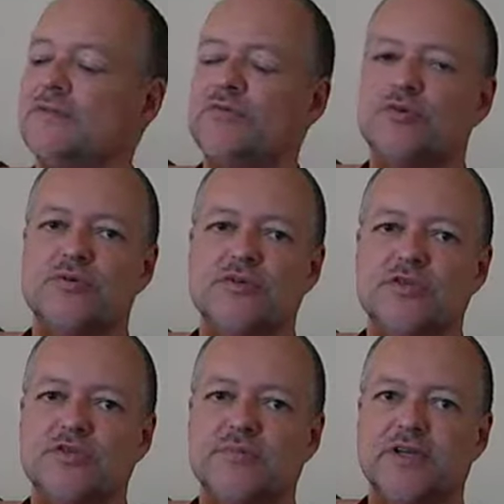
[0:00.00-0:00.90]
the
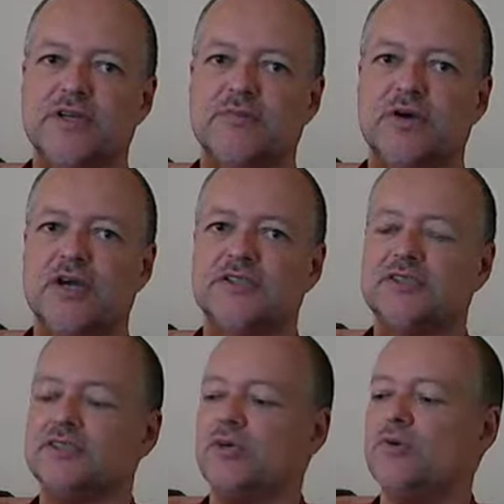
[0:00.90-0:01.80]
decision-making process.
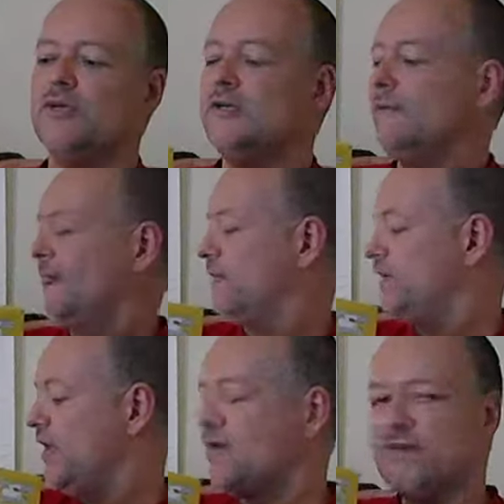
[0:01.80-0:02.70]
So if you
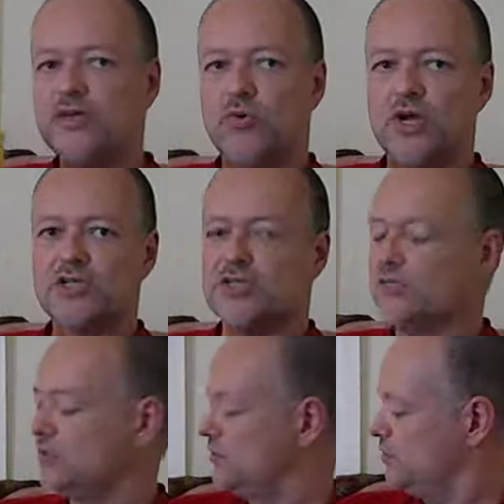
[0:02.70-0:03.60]
have any
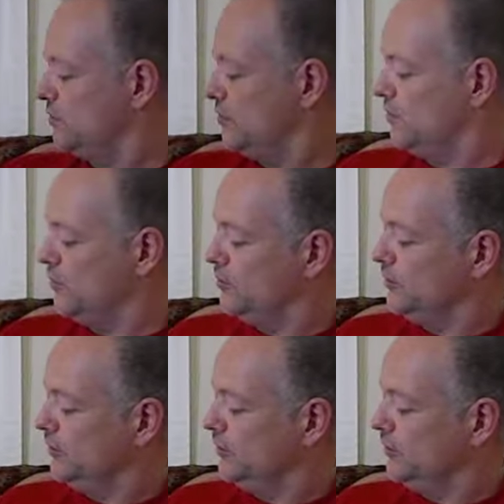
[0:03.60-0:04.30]
questions about